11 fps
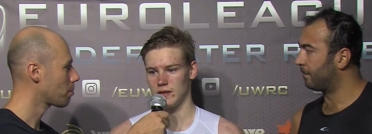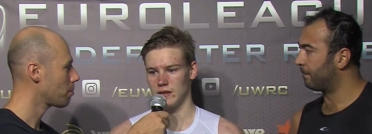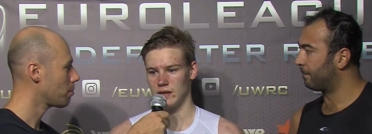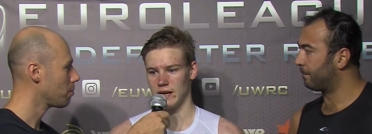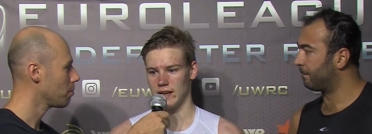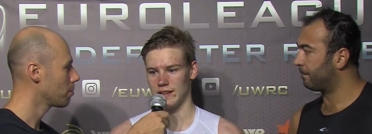
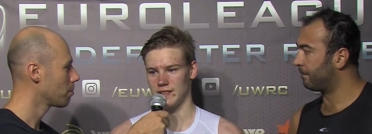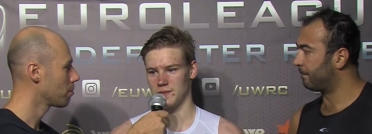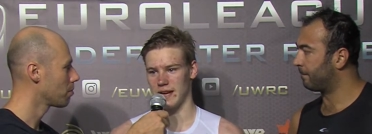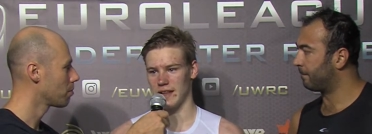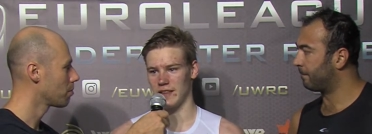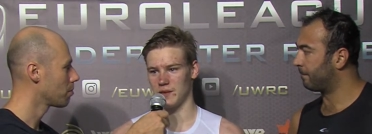Speaker 1: I left the
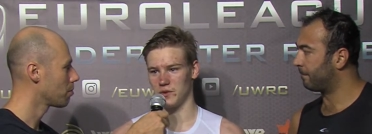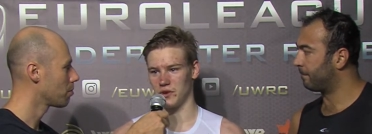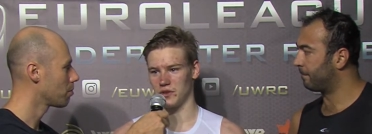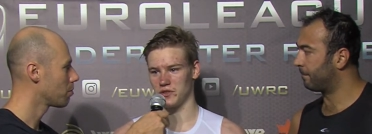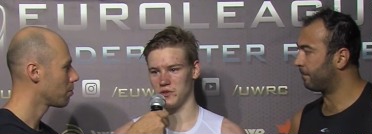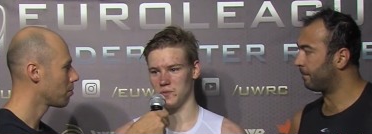planning more
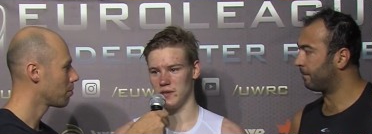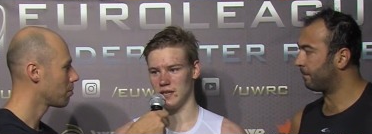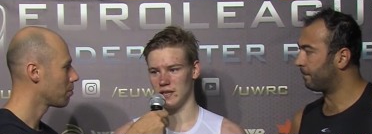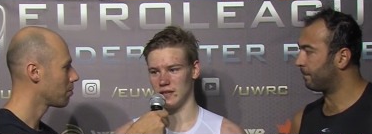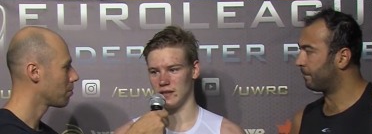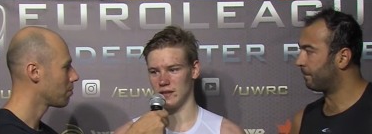to
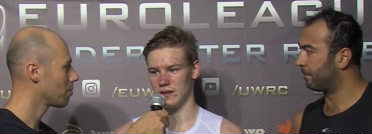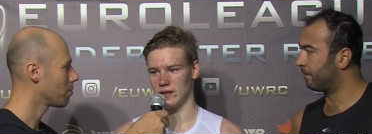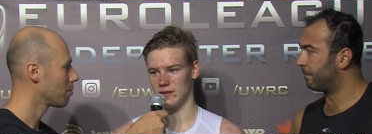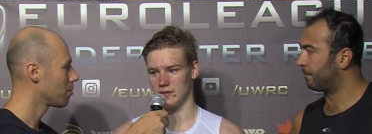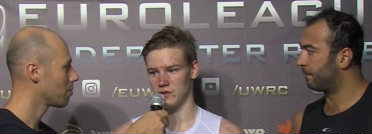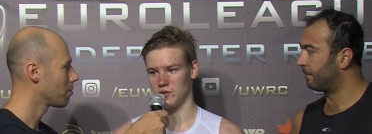be to